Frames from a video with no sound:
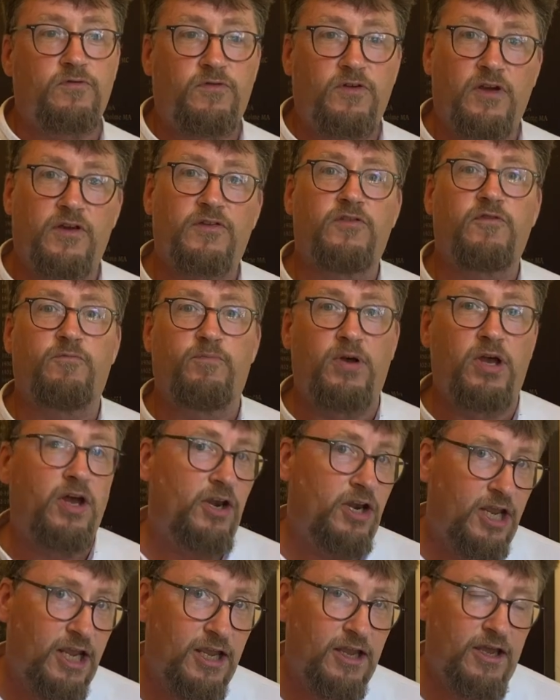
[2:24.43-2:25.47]
first of
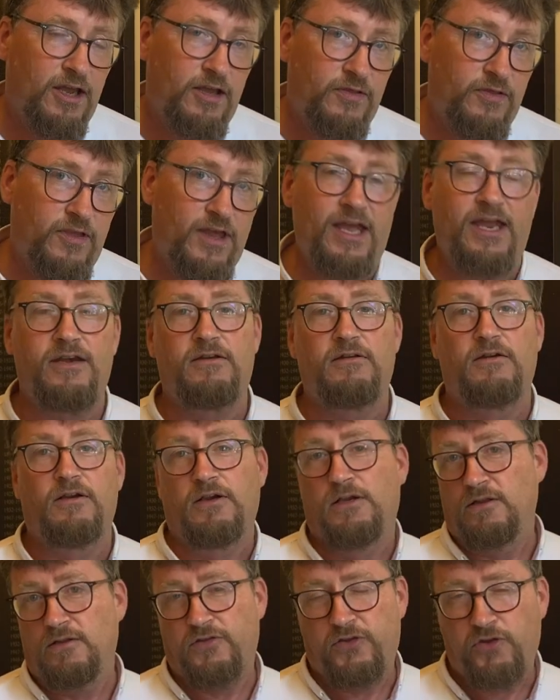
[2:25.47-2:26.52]
burning and then,
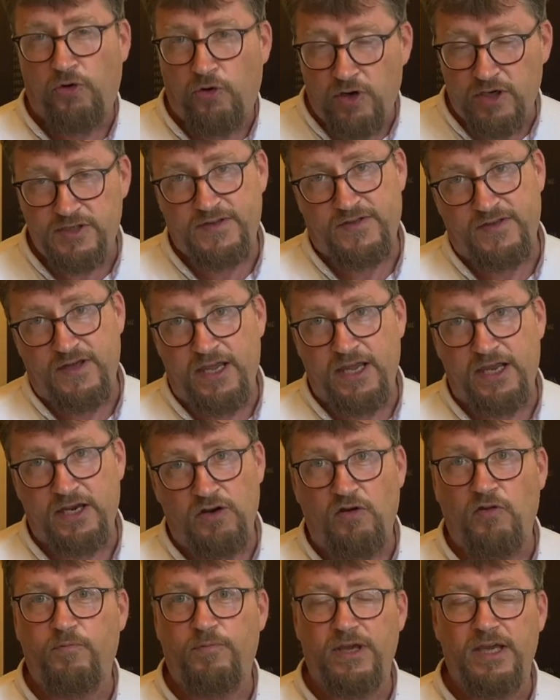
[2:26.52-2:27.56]
sorry to say,
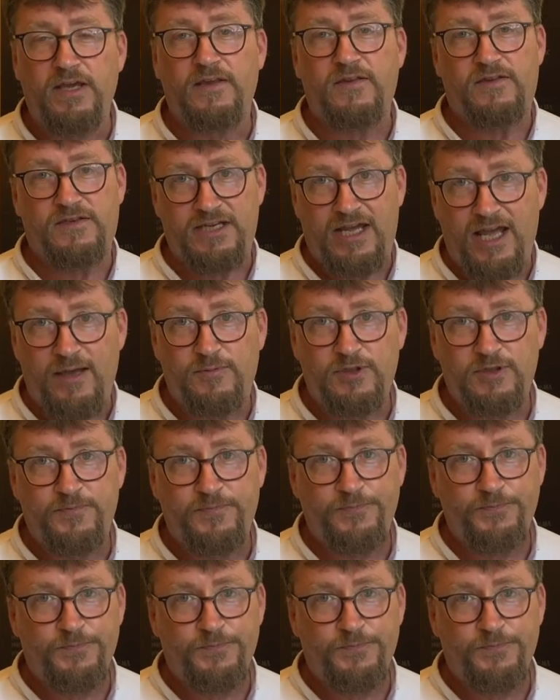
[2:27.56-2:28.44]
of being stabbed.